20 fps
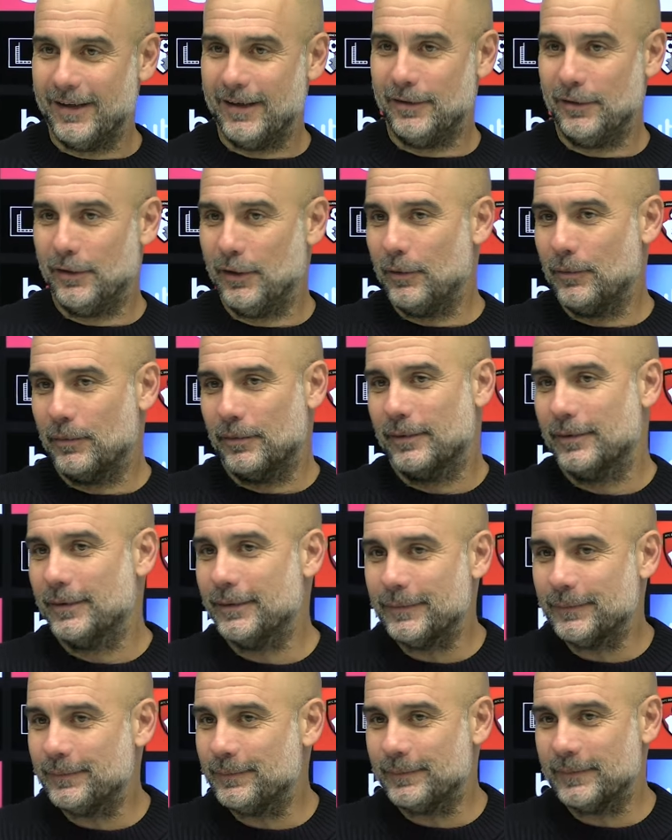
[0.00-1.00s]
you know,
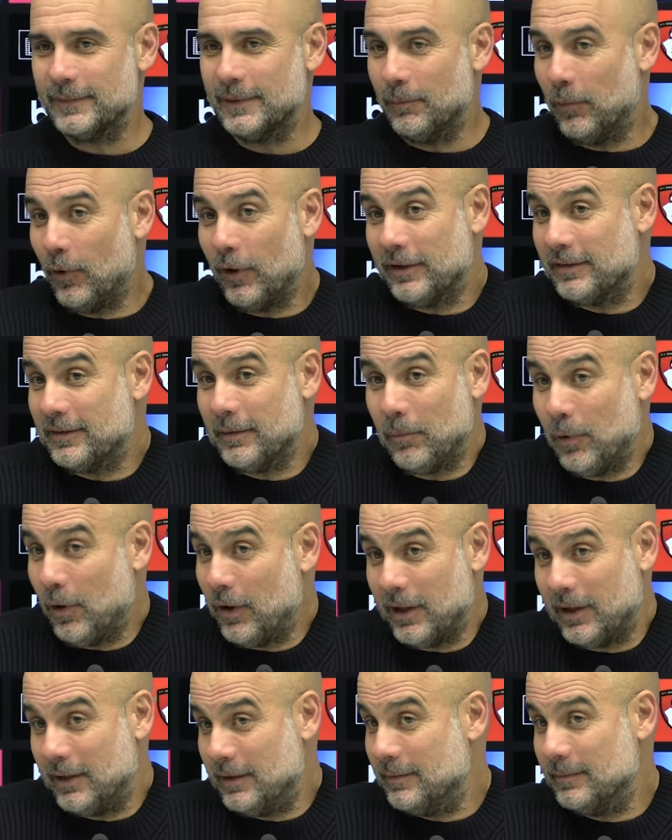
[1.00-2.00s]
the body is the
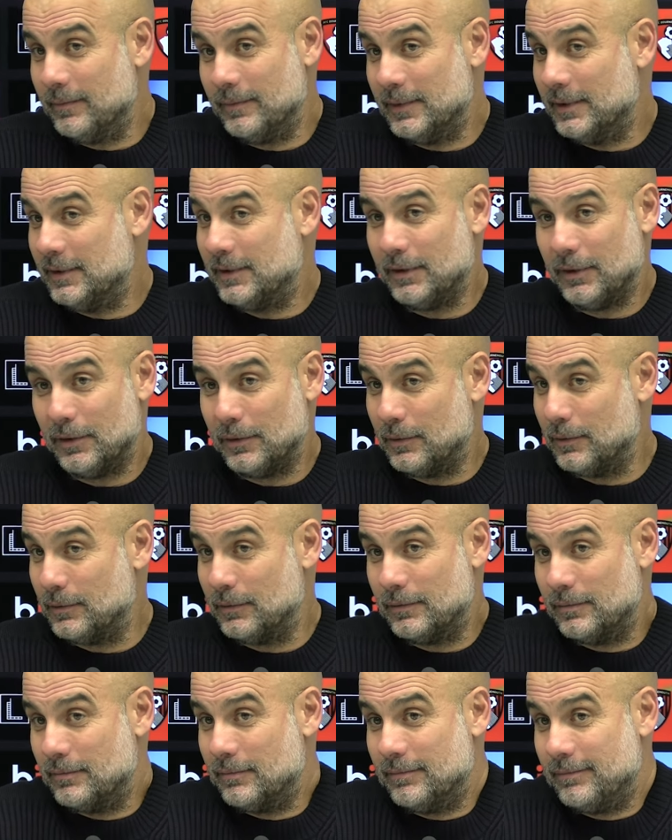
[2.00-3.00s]
body. So.
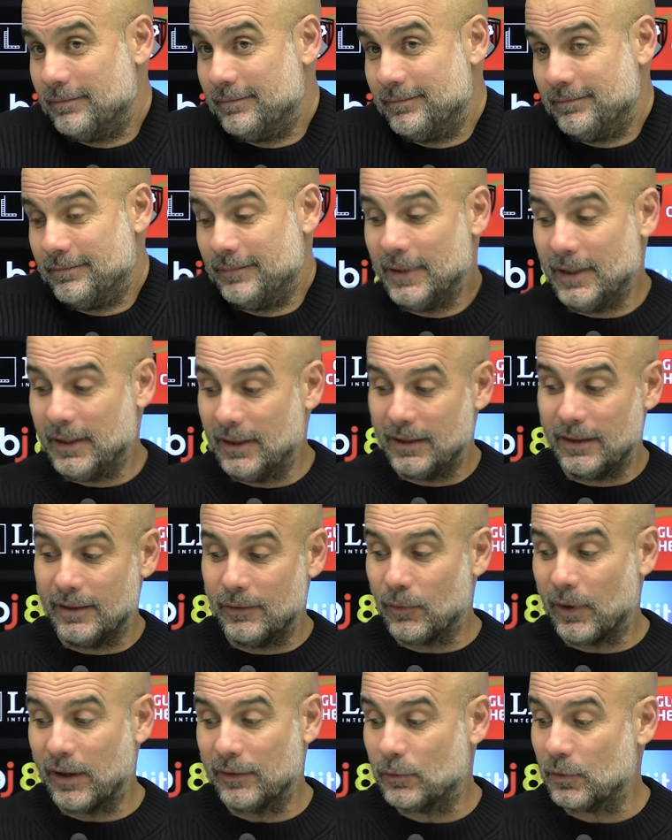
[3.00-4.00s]

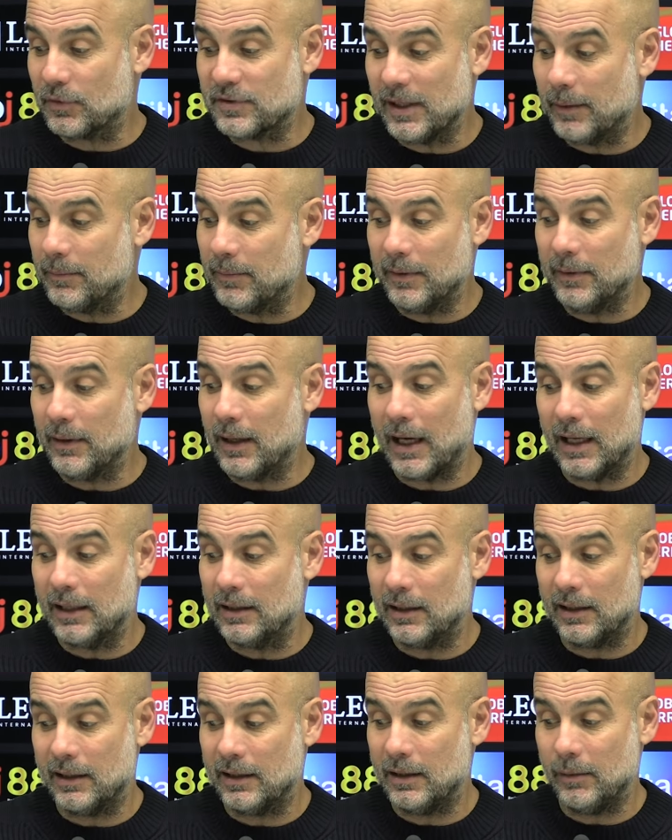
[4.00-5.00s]
And we have to accept it and
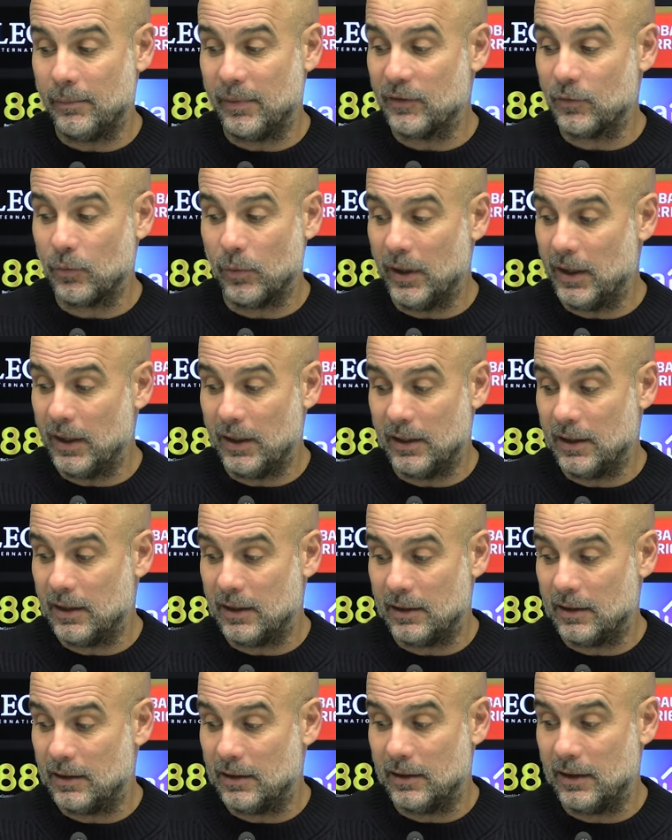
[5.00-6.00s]
handle it the best way
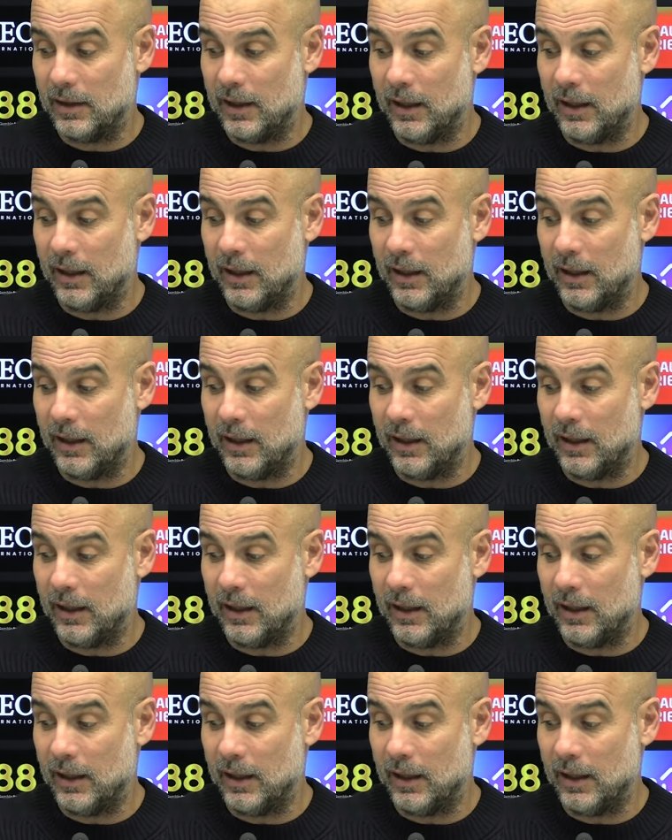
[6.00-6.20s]
and